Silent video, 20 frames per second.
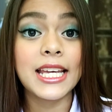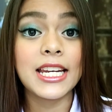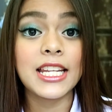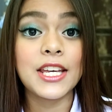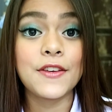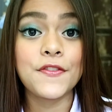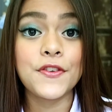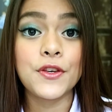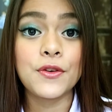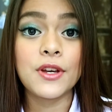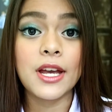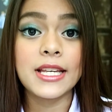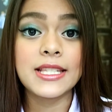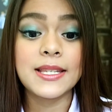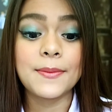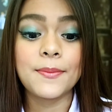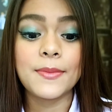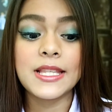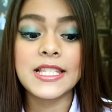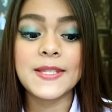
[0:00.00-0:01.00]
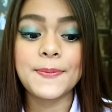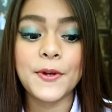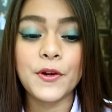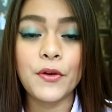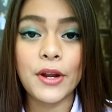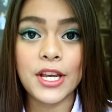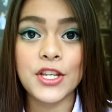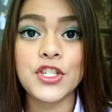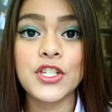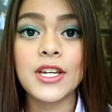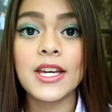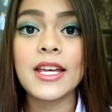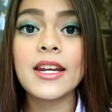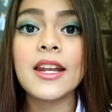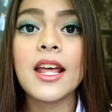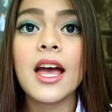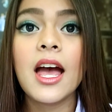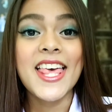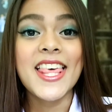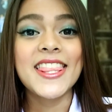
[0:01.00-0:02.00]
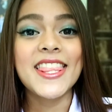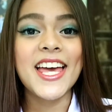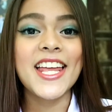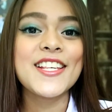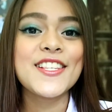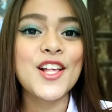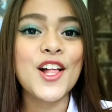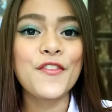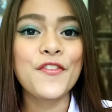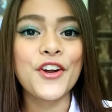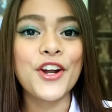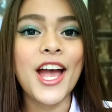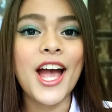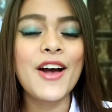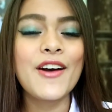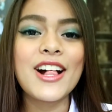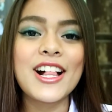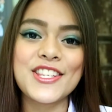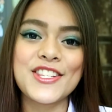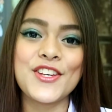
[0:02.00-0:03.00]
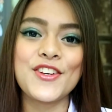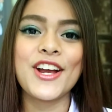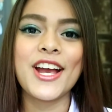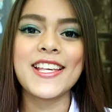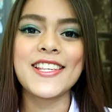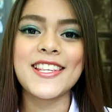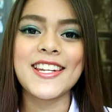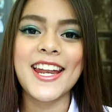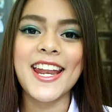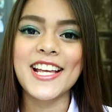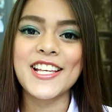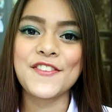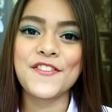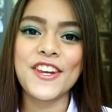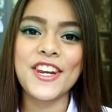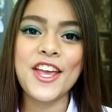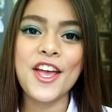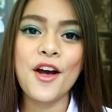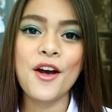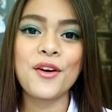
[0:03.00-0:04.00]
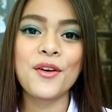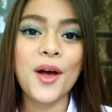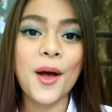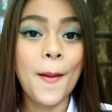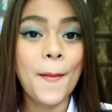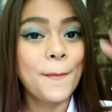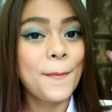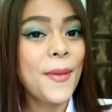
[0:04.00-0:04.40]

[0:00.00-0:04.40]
and can give you guys some inspiration. I'll see you guys in the next video.